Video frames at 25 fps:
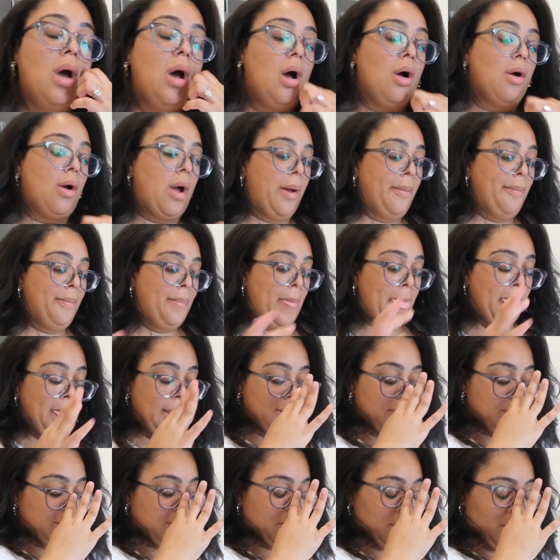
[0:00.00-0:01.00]
Okay,
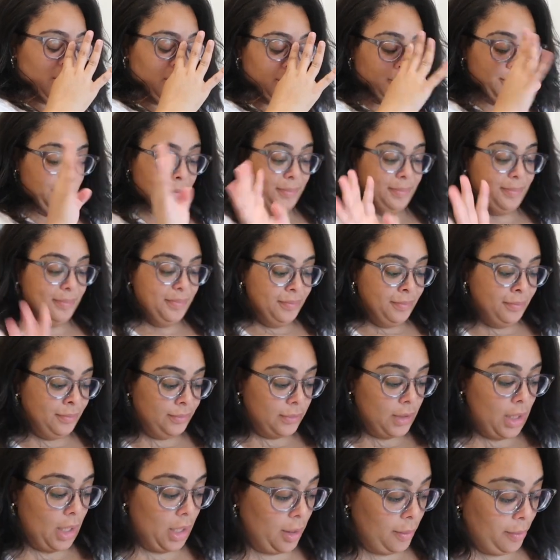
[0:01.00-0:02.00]
so
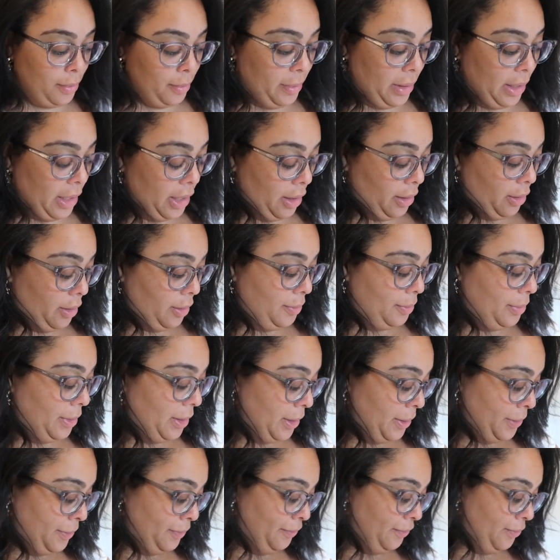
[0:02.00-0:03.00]
I gotta put my hair up,
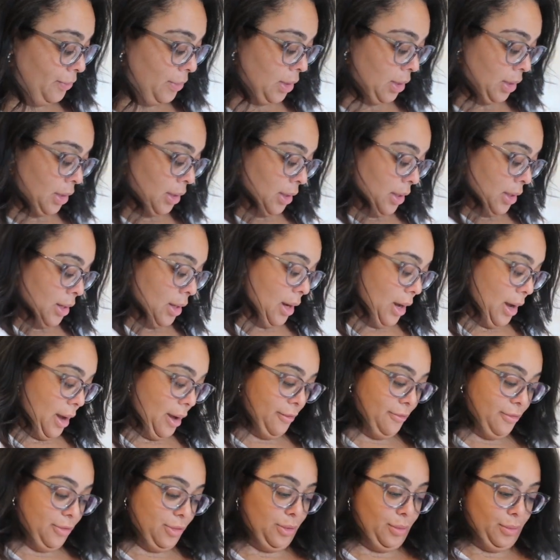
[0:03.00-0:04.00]
but
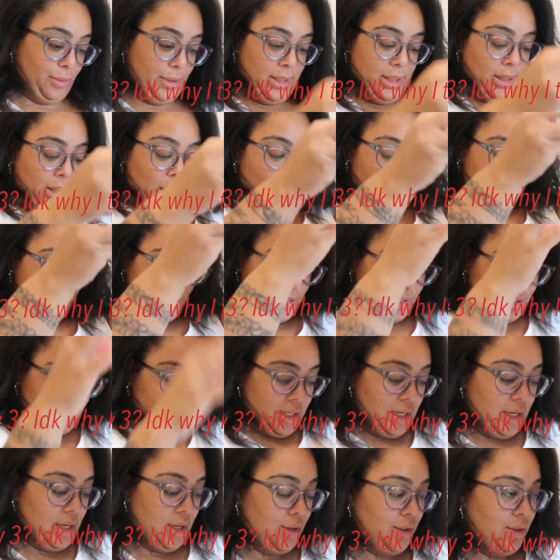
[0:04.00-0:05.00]
I have 3 lobster
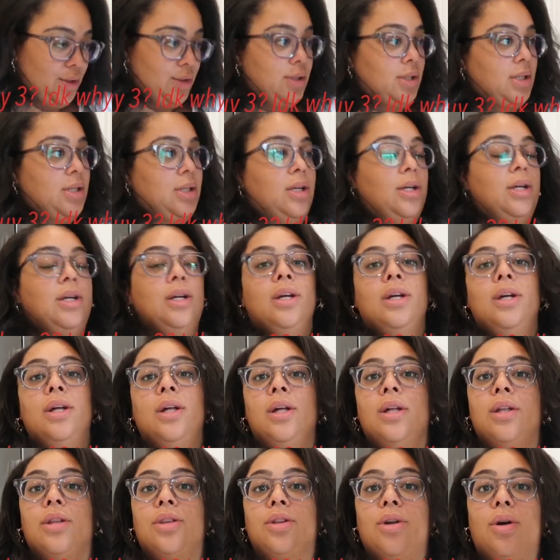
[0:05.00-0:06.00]
tails.
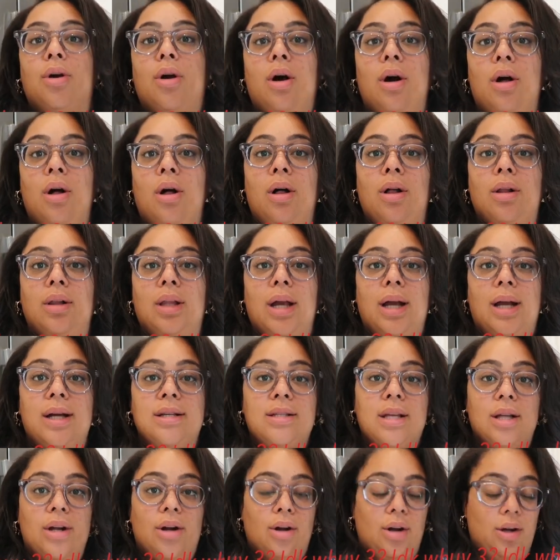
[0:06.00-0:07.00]
They're all, like I
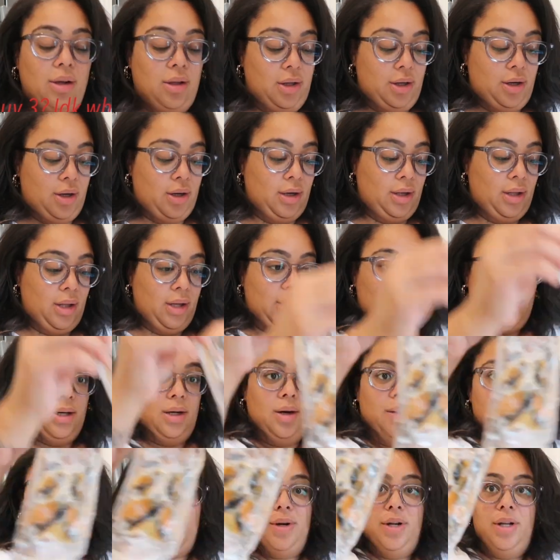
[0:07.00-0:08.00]
said earlier, like
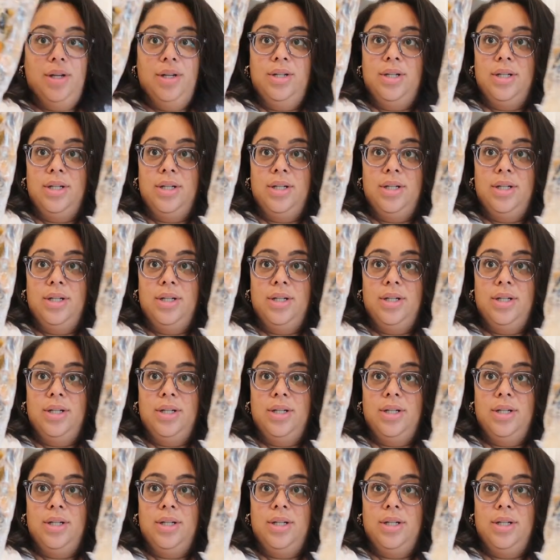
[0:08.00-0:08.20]
a pretty